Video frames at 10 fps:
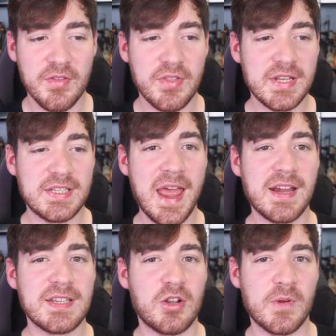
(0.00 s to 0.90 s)
the
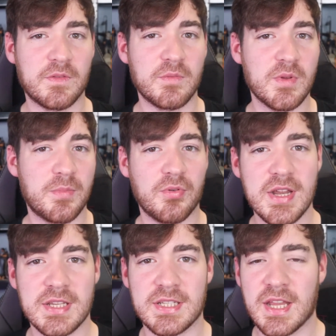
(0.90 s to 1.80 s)
text coming from the
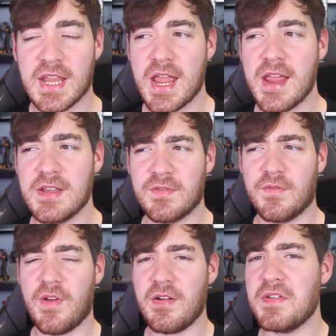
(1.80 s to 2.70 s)
priest is
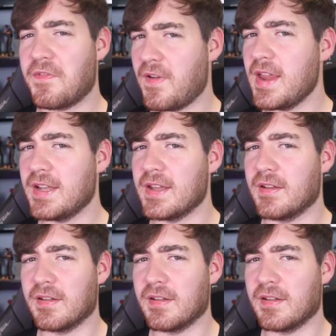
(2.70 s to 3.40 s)
very faded